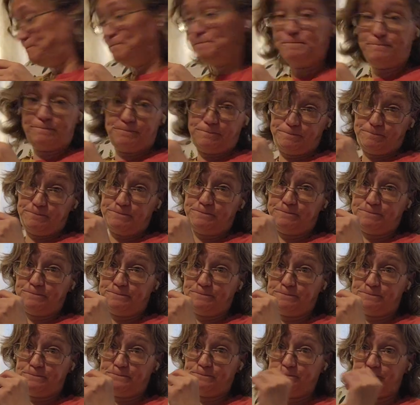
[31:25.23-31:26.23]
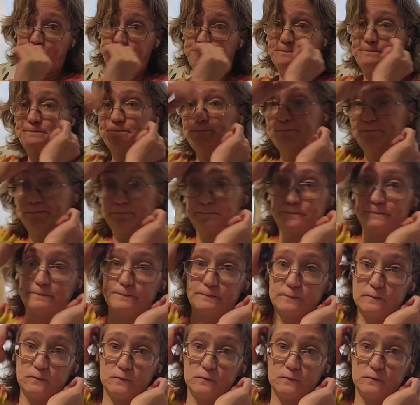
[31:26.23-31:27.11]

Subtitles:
(no one is talking)